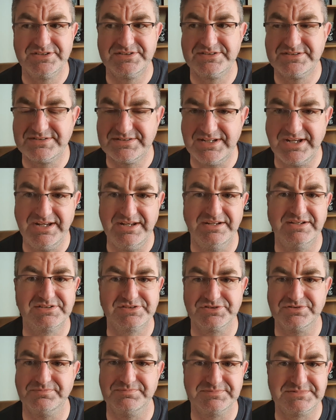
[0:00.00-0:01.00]
take
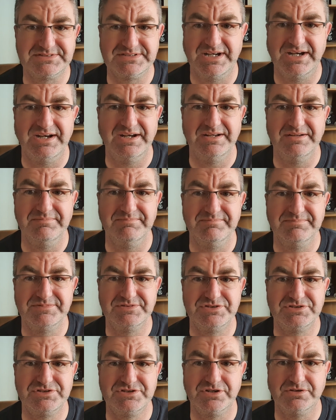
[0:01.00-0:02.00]
some time.
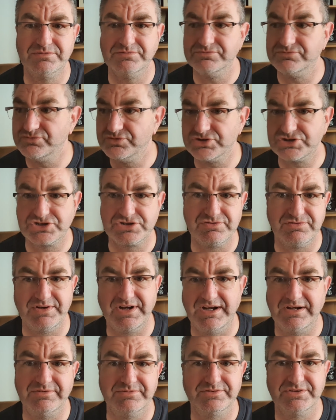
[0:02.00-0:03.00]
Don't rush
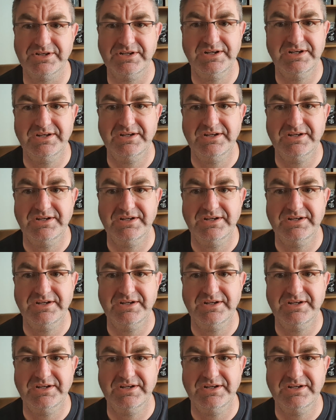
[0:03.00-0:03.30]
around.